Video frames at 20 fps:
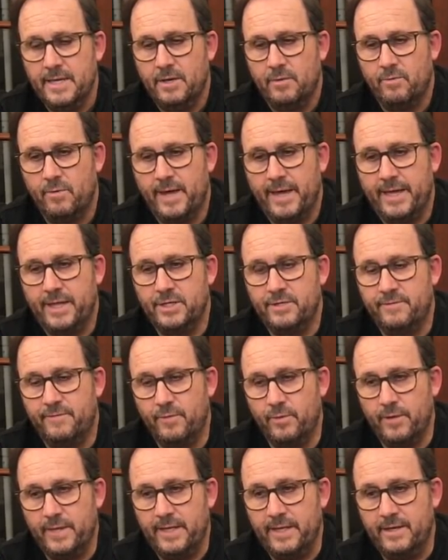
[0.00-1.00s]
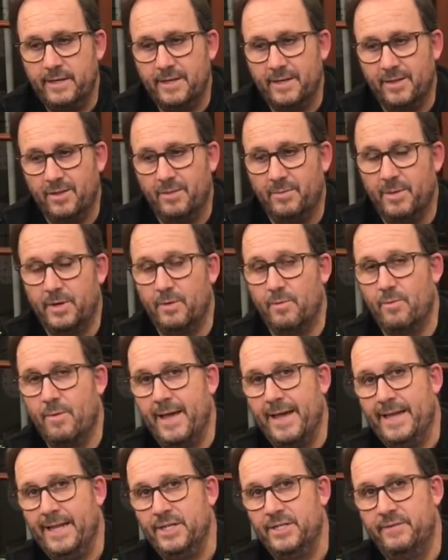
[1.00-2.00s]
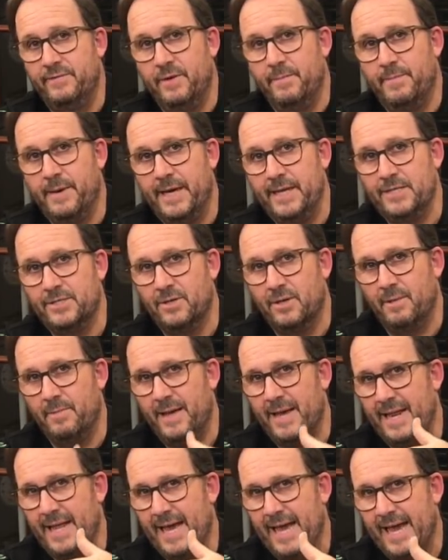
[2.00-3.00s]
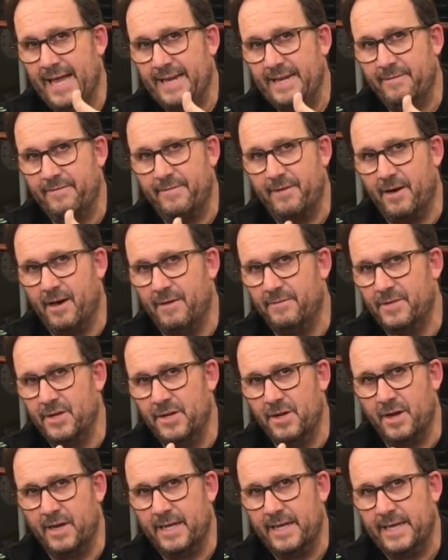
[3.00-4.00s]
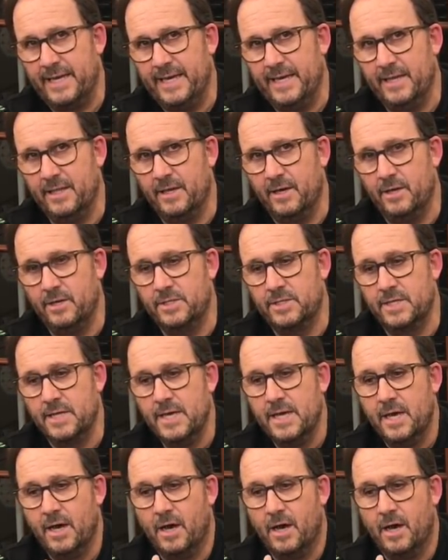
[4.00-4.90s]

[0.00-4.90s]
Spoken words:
Range, 40 kilometer range if you're based on about 85 to 90 kilos.